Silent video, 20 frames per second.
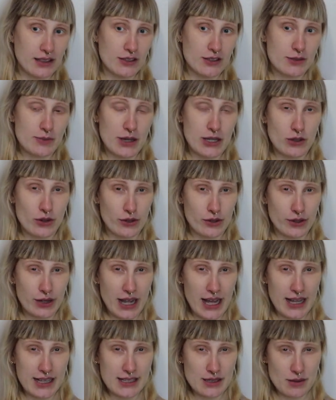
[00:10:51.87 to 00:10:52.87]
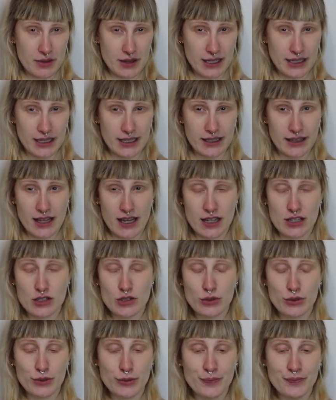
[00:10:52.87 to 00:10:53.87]
Because my daughter had something like that
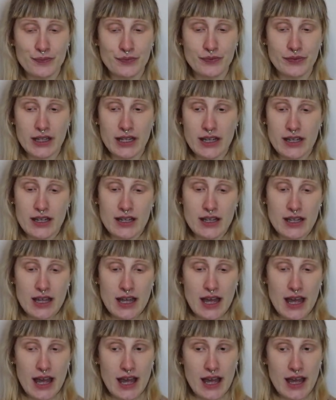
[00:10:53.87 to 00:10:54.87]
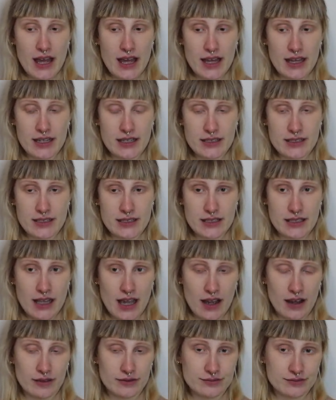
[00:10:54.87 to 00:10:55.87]
too. And
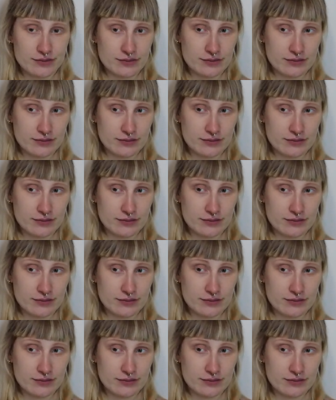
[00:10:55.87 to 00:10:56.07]
yeah.